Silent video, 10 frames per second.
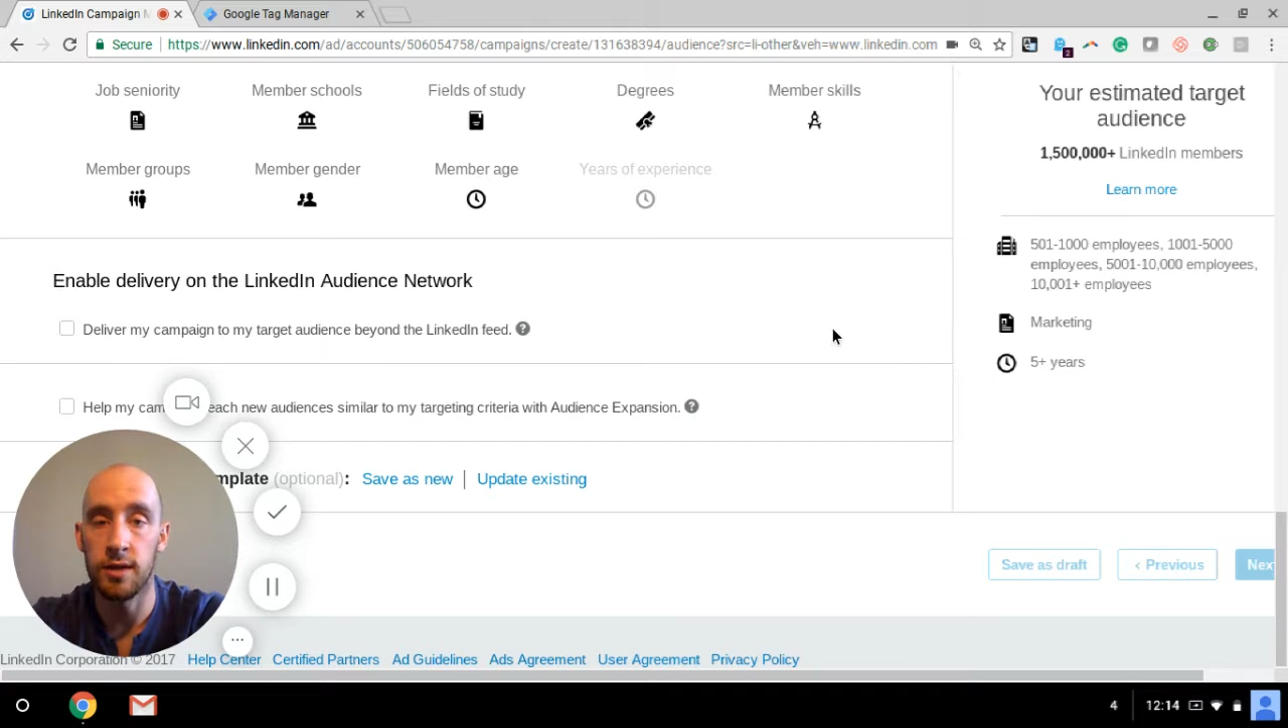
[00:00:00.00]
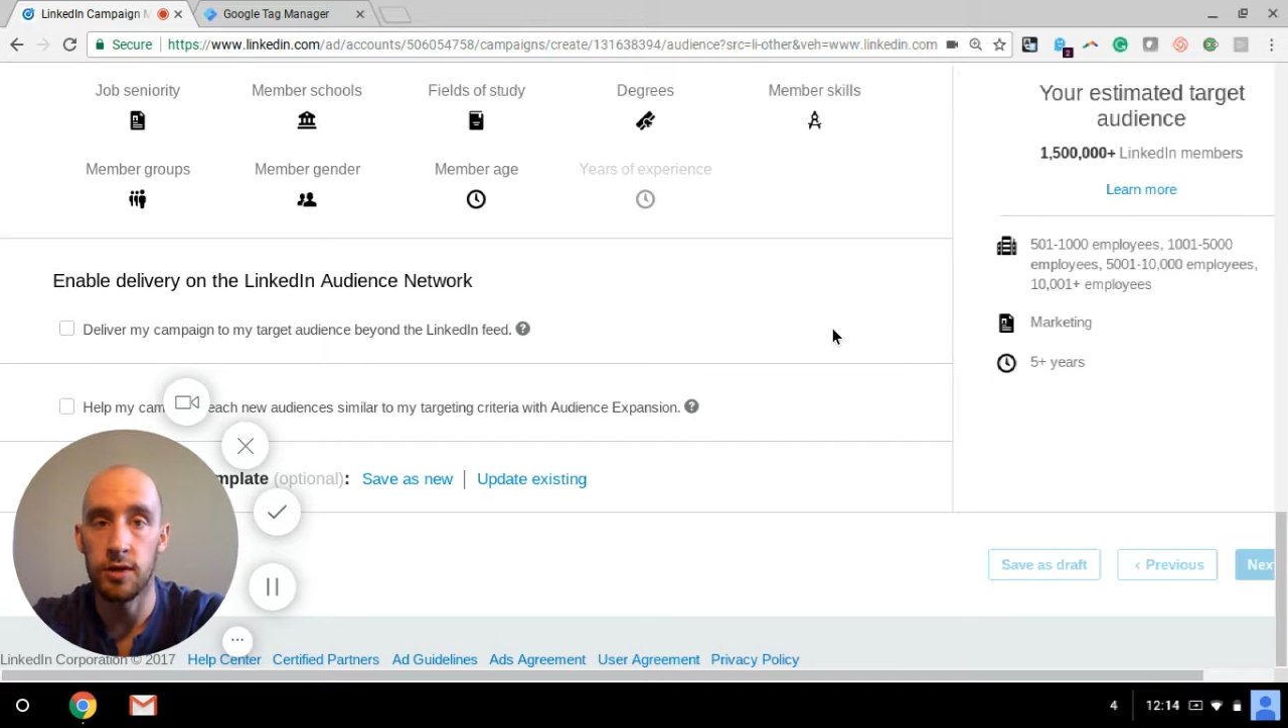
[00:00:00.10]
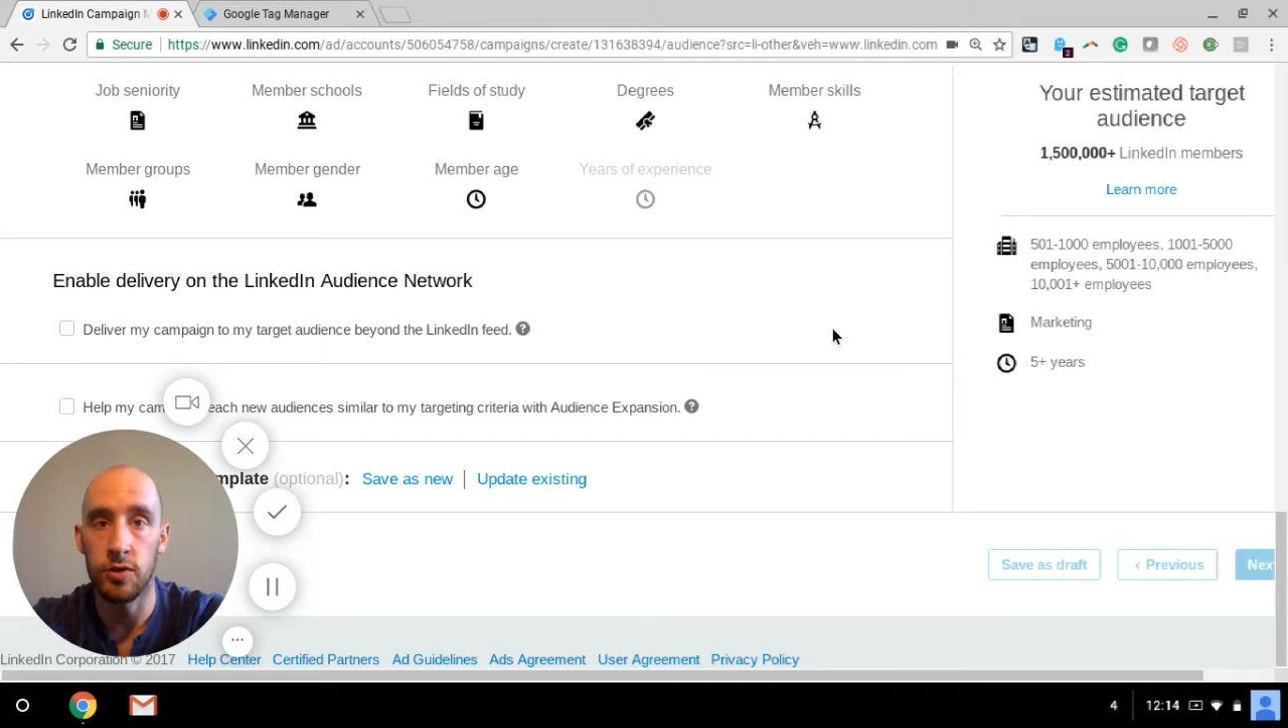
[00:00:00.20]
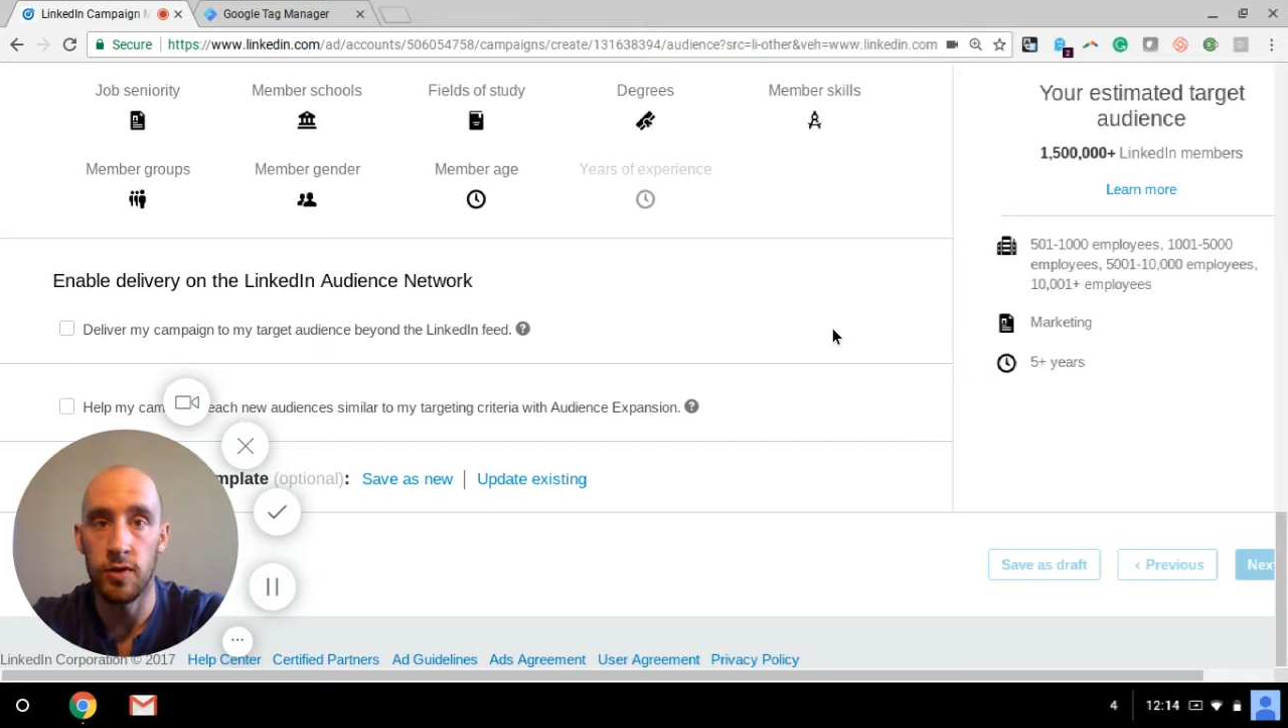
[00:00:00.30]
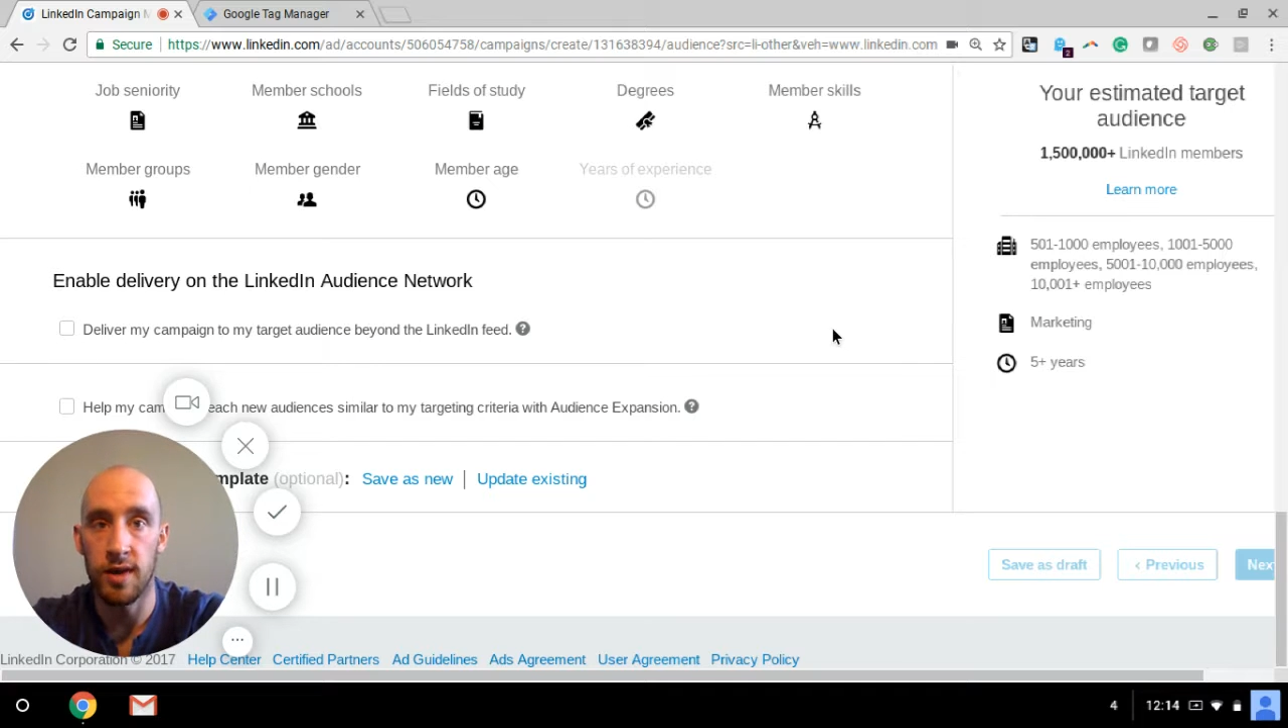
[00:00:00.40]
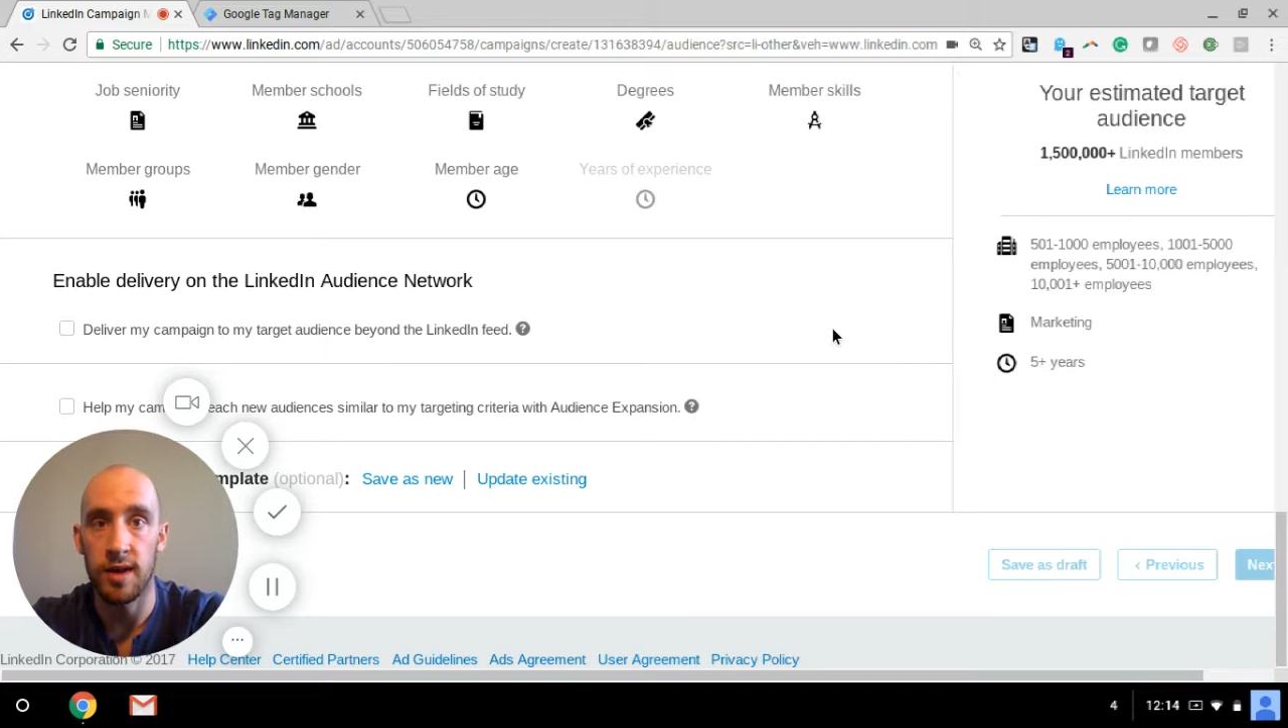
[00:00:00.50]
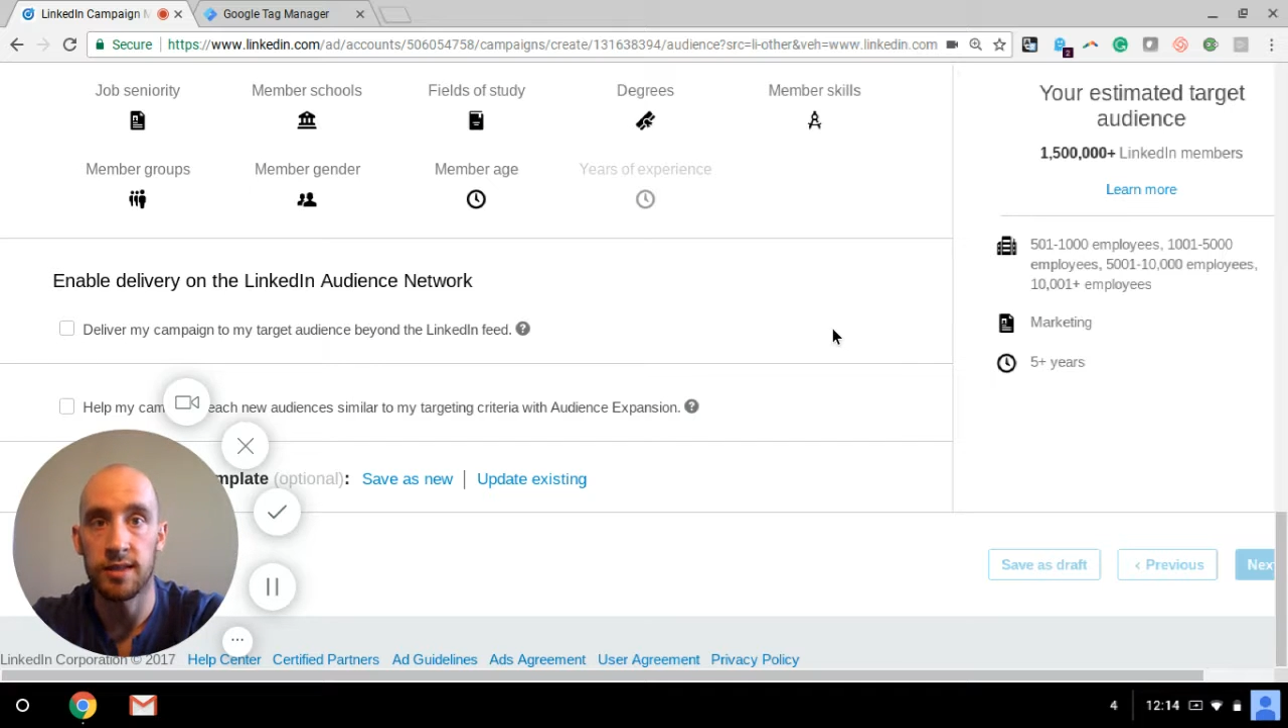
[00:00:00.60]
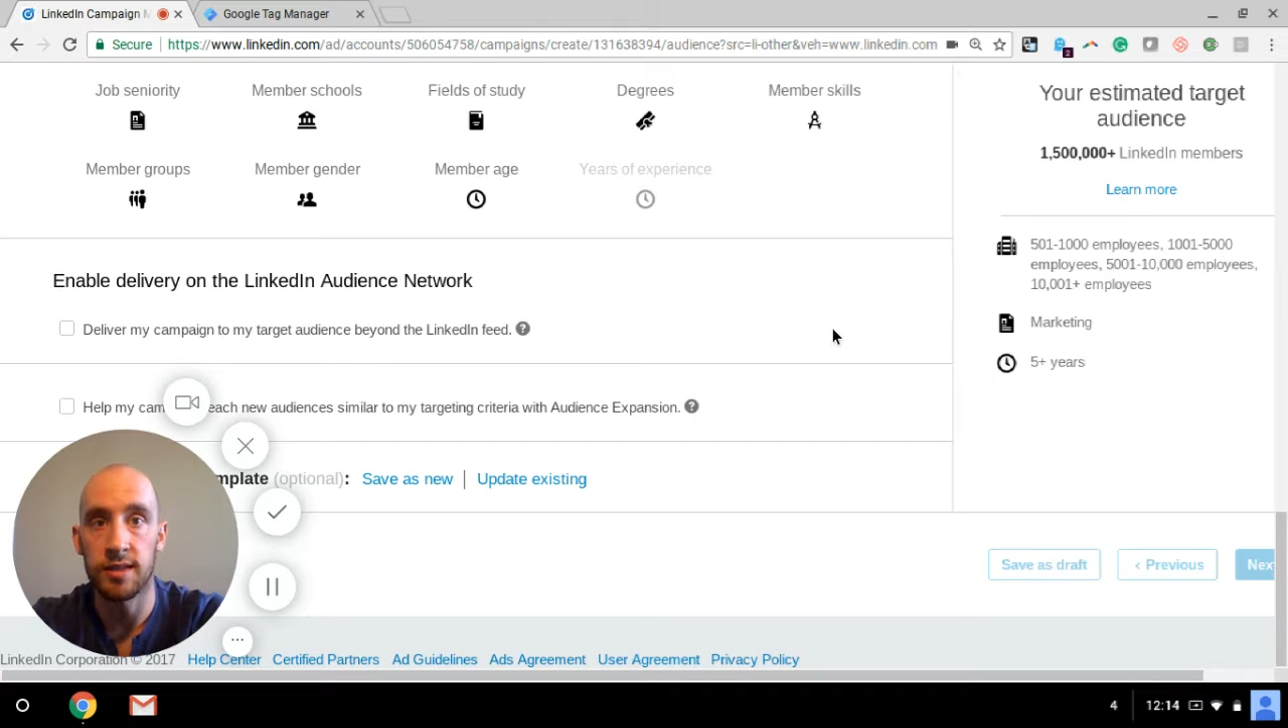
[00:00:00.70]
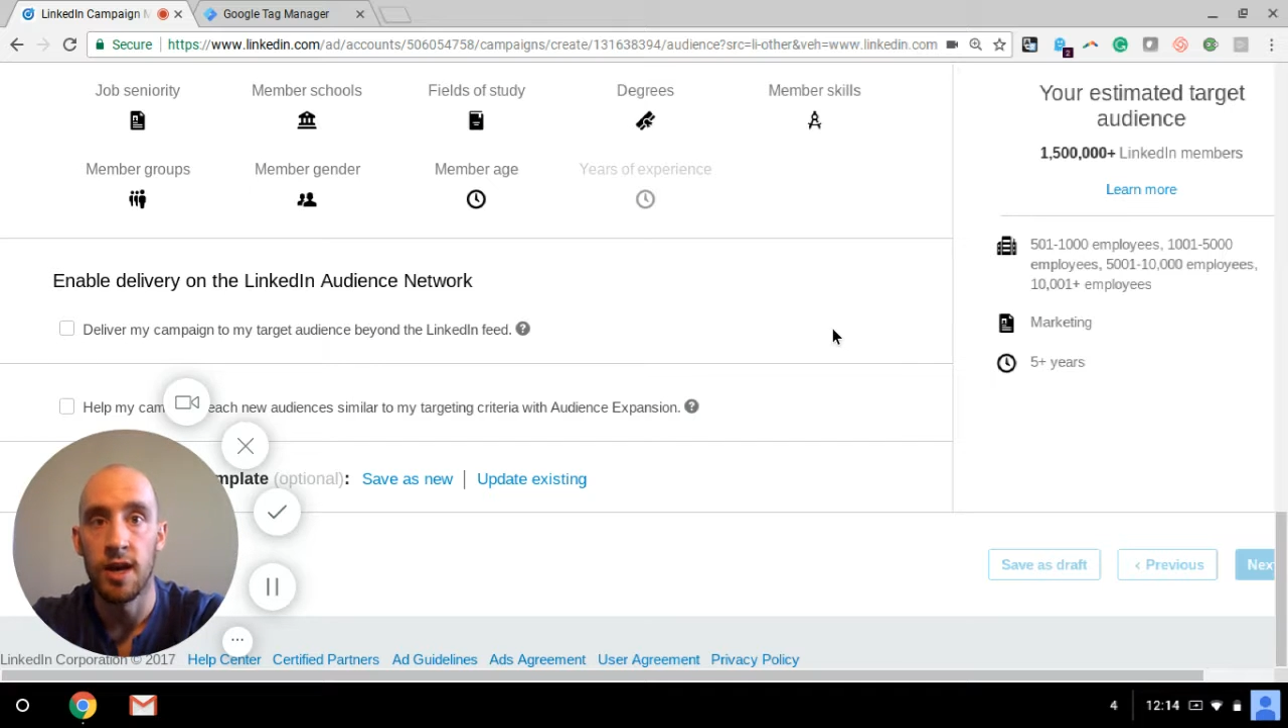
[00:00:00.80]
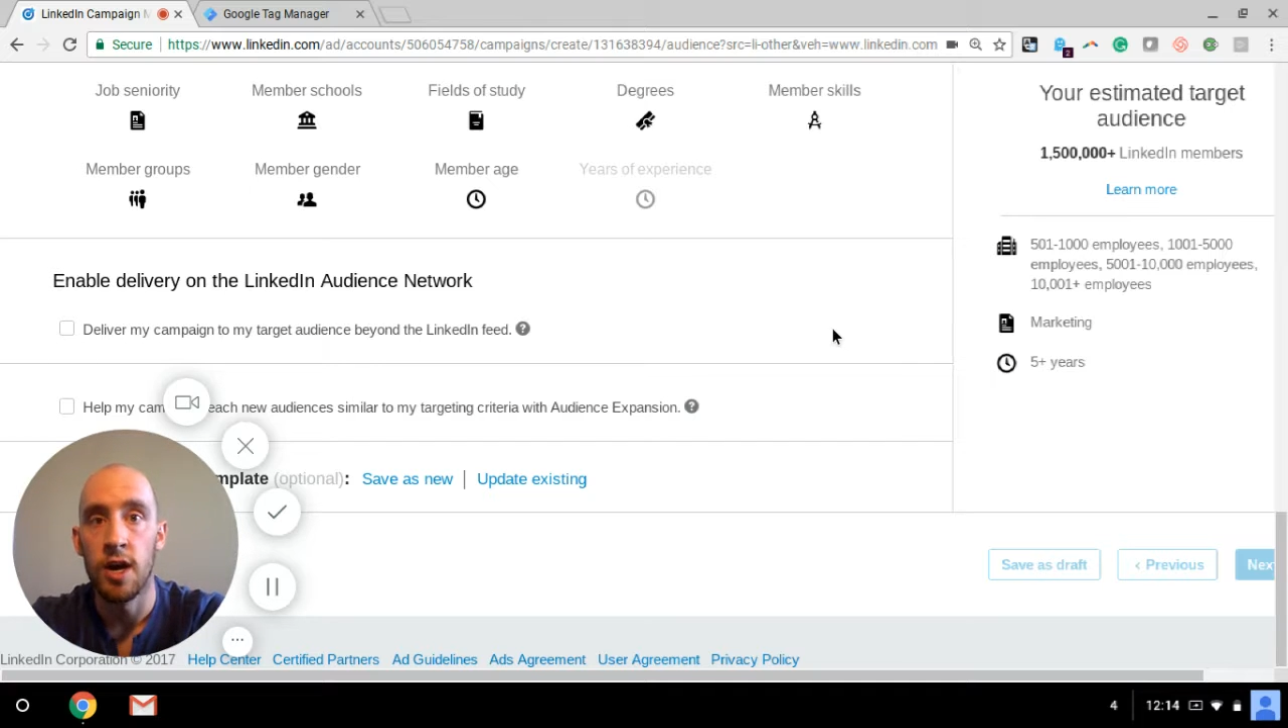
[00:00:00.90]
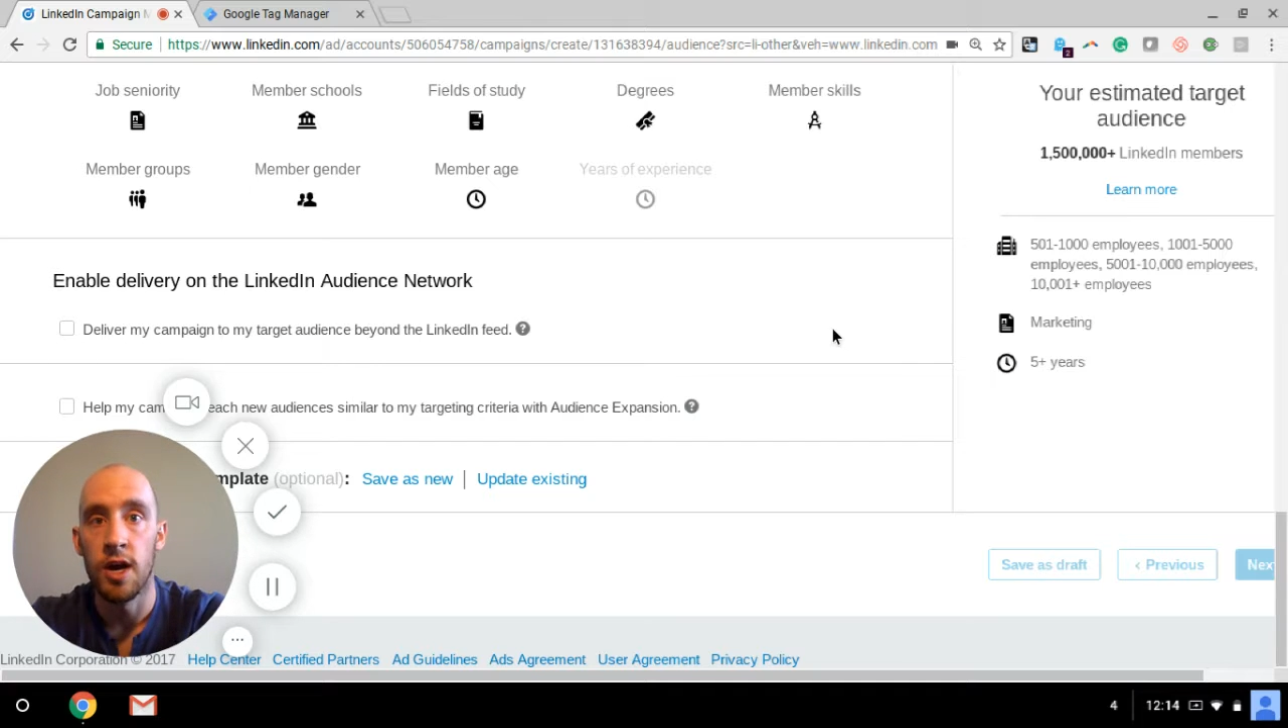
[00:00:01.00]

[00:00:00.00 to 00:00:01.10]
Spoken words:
and do this,